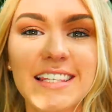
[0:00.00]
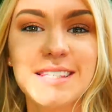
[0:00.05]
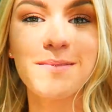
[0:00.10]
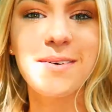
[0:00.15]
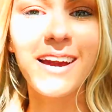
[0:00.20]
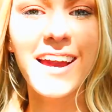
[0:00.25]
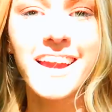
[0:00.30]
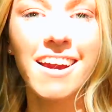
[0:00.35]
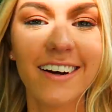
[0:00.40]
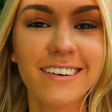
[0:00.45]
So
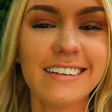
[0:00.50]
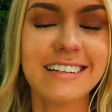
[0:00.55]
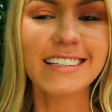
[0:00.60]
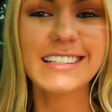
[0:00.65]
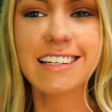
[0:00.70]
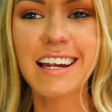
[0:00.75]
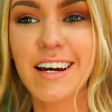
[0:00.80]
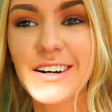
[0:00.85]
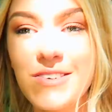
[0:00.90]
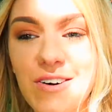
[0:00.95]
my hair
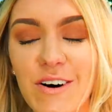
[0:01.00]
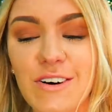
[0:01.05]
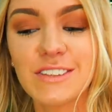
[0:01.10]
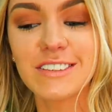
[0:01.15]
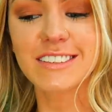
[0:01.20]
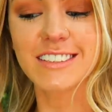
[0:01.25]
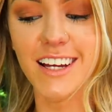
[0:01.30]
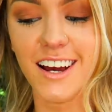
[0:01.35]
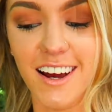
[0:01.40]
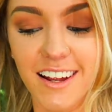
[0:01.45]
is now
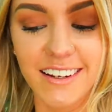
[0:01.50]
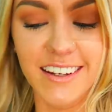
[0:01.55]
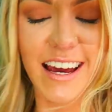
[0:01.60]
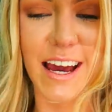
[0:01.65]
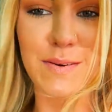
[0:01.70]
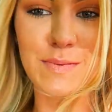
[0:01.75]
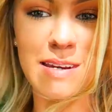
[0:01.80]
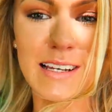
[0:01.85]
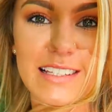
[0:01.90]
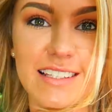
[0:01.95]
all done.
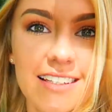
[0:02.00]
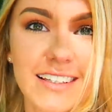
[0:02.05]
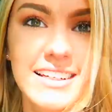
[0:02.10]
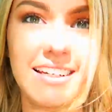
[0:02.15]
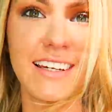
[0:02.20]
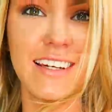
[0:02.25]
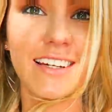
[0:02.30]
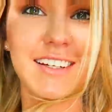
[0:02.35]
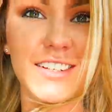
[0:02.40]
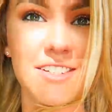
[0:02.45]
I
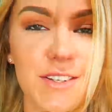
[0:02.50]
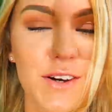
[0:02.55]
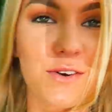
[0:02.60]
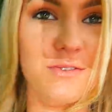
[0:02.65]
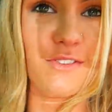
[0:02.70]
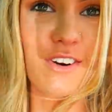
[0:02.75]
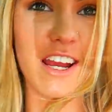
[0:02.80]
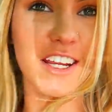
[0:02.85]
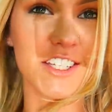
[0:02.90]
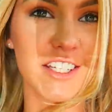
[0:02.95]
basically just got a
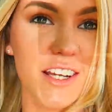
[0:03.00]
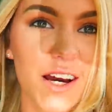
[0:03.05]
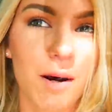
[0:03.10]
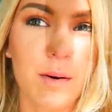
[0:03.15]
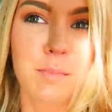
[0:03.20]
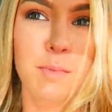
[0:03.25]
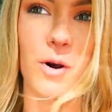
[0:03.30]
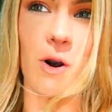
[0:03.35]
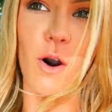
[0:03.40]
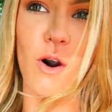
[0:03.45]
freshen
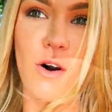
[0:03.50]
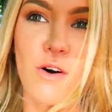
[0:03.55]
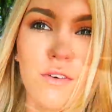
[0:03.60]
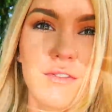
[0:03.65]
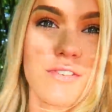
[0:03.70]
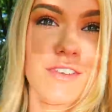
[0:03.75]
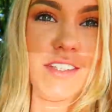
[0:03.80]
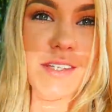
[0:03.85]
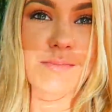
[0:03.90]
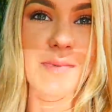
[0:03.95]
up of
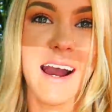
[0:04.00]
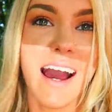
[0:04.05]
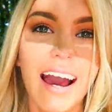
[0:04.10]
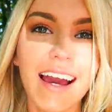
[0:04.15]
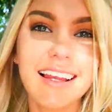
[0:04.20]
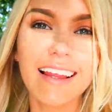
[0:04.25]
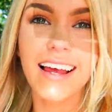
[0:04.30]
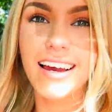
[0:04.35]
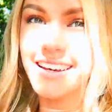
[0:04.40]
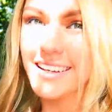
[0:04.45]
some
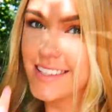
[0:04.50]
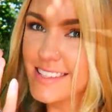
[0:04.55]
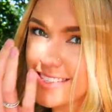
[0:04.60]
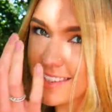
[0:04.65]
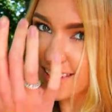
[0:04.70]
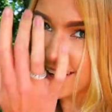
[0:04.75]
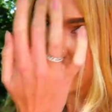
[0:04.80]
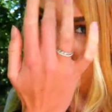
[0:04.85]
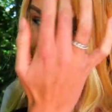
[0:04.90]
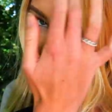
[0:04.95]
highlights
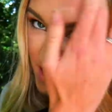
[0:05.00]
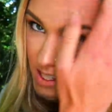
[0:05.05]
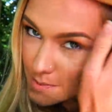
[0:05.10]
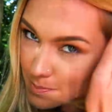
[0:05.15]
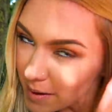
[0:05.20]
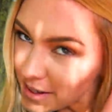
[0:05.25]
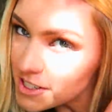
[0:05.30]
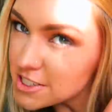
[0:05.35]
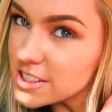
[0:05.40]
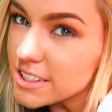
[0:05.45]

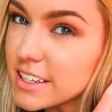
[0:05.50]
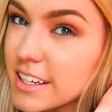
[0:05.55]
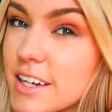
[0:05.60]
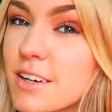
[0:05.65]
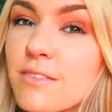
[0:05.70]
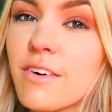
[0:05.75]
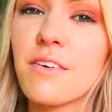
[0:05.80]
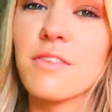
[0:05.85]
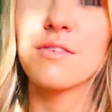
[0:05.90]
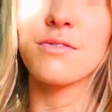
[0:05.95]
especially
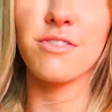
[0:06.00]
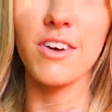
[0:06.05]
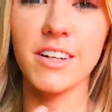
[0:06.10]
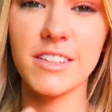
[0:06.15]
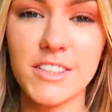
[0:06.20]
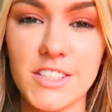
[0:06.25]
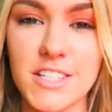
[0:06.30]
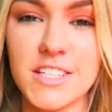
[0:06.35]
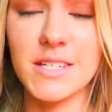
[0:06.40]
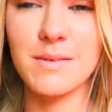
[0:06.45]
around the
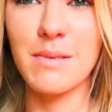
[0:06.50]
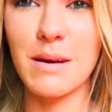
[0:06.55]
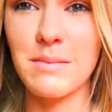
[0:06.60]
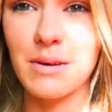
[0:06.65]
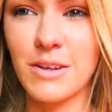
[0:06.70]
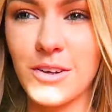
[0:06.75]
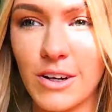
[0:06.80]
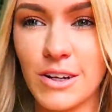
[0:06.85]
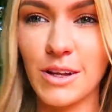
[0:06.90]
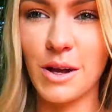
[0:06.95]
front just to make
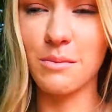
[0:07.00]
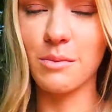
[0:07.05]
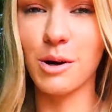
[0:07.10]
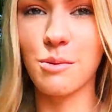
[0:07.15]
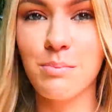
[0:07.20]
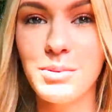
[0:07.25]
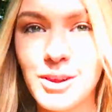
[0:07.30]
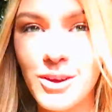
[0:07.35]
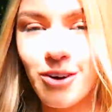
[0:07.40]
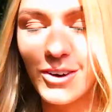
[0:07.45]
me look a lot more
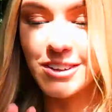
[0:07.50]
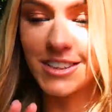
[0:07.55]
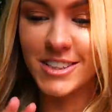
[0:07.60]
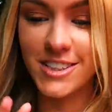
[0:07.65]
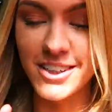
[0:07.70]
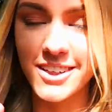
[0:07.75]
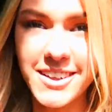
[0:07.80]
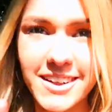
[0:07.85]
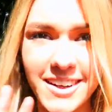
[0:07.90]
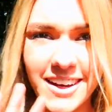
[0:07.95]

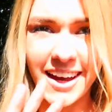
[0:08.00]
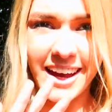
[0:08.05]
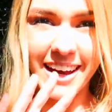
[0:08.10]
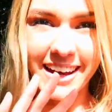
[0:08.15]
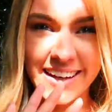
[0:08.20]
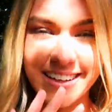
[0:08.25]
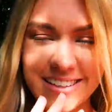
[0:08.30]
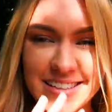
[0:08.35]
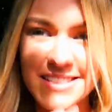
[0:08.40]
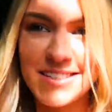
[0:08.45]
blonder.
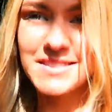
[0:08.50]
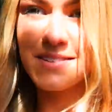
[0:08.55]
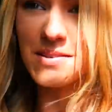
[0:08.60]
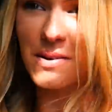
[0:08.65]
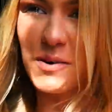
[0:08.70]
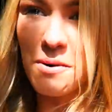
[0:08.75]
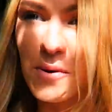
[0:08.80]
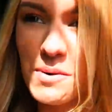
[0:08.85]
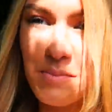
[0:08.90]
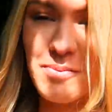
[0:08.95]
It's
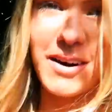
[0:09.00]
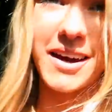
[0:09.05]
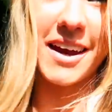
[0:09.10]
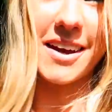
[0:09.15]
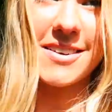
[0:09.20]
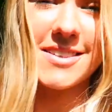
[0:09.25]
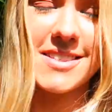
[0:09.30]
so bright